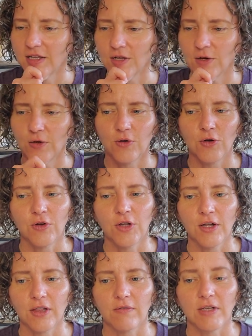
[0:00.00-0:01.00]
So your
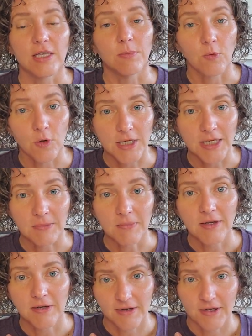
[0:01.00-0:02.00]
Young Living support team,
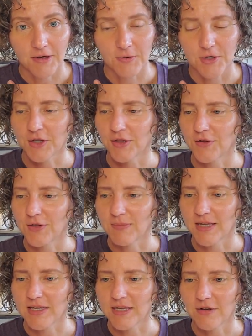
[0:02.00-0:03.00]
which includes
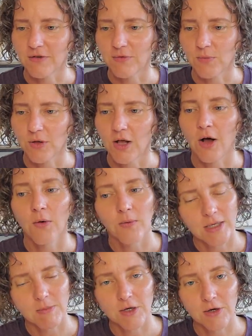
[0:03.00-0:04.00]
myself, will
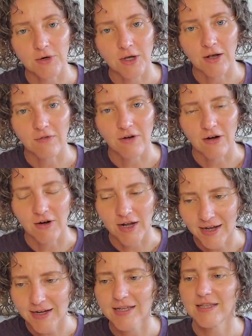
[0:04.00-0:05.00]
always be here to offer our
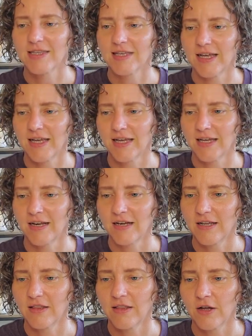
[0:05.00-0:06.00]
guidance. And
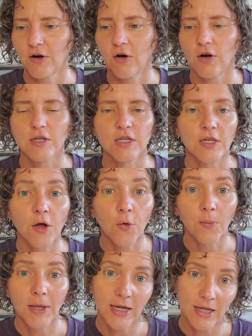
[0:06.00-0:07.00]
there are so
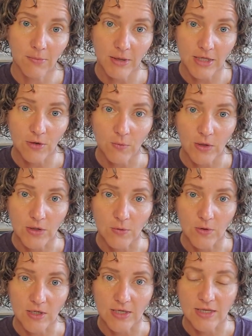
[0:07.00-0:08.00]
many amazing
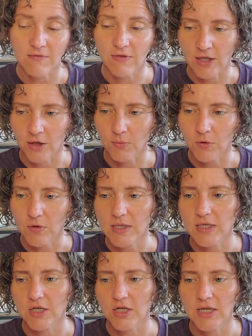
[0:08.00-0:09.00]
resources available,
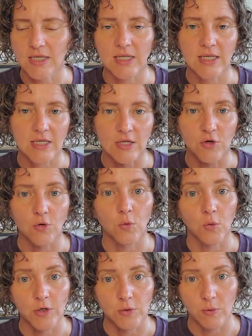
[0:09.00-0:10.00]
such as the Essential
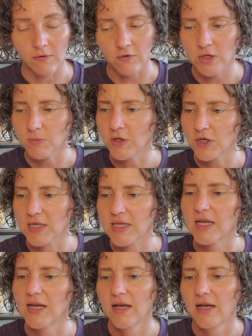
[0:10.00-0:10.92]
Oils reference books.